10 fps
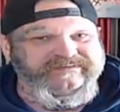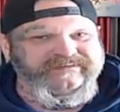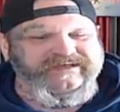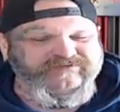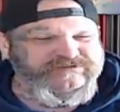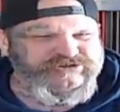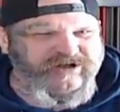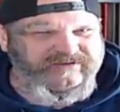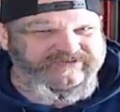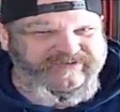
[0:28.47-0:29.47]
That's what you
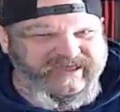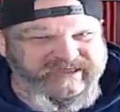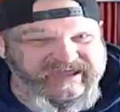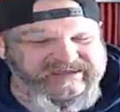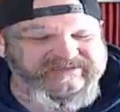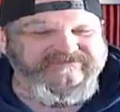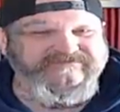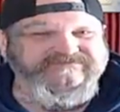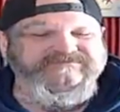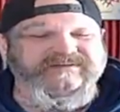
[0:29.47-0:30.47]
all say, ain't it?
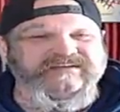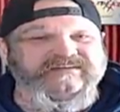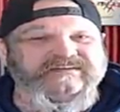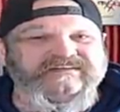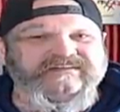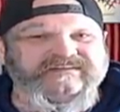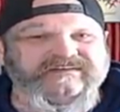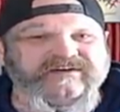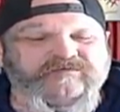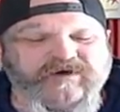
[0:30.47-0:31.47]

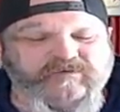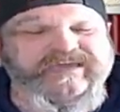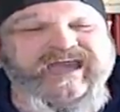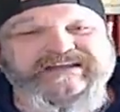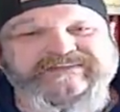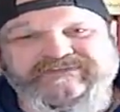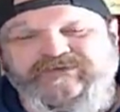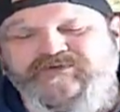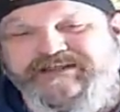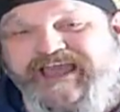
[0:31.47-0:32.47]
Well, we got a
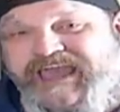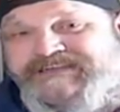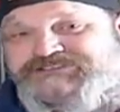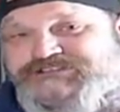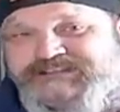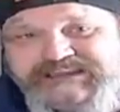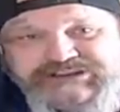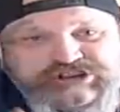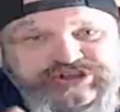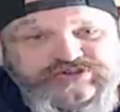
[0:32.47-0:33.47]
story, actually
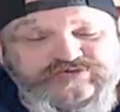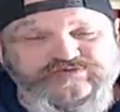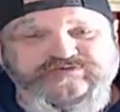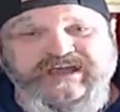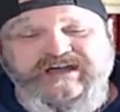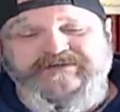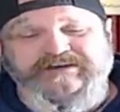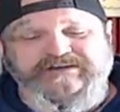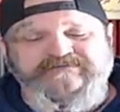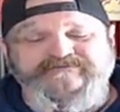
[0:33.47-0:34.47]
two,
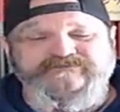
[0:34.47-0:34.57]
coming up